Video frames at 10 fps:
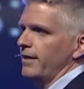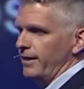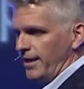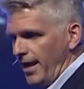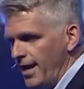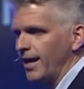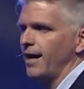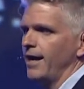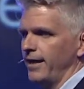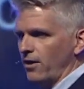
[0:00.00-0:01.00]
and
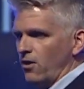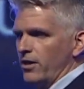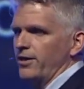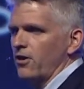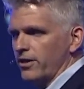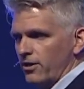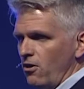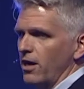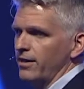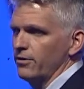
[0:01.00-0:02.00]
AI, and on and on and on.